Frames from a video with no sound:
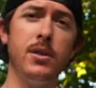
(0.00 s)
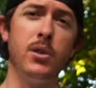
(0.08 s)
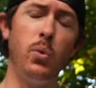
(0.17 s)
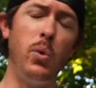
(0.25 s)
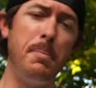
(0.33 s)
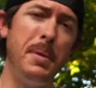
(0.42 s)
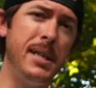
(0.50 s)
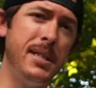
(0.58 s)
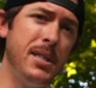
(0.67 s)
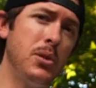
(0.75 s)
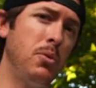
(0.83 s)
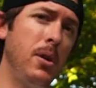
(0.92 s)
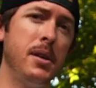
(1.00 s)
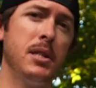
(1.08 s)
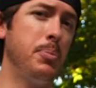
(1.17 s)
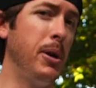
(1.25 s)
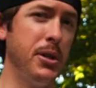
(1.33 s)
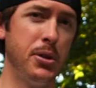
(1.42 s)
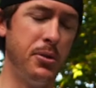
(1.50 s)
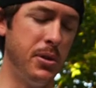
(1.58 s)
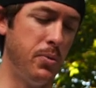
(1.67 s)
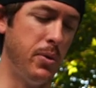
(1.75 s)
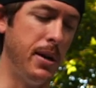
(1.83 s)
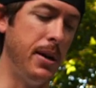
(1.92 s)
So what makes this rod special is
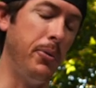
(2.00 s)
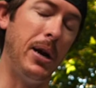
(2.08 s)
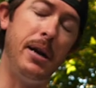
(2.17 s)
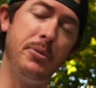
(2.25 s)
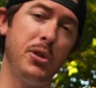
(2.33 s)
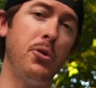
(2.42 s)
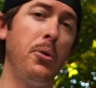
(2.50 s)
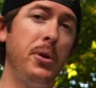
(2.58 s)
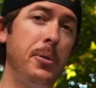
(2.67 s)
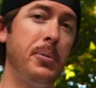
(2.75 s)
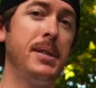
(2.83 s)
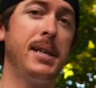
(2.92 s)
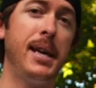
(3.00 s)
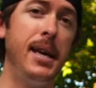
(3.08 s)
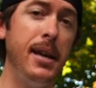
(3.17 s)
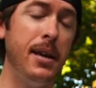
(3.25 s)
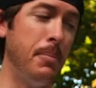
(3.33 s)
when, when I was growing up as a kid,